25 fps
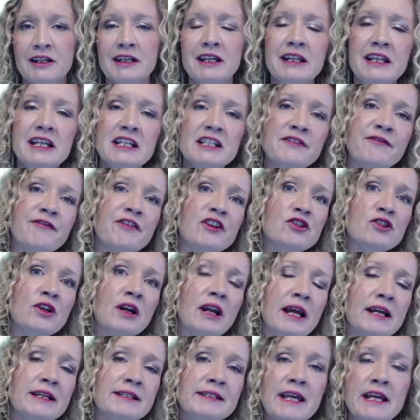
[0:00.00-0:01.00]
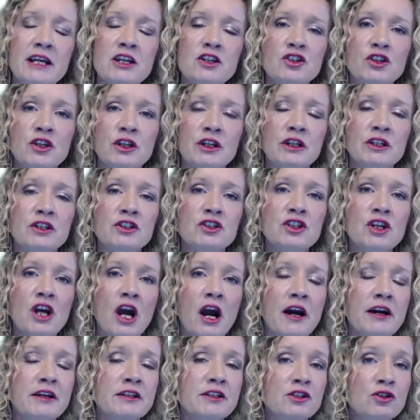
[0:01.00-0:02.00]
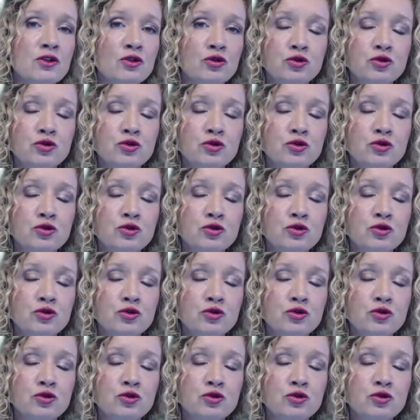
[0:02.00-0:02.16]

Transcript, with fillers: Now this visualization charts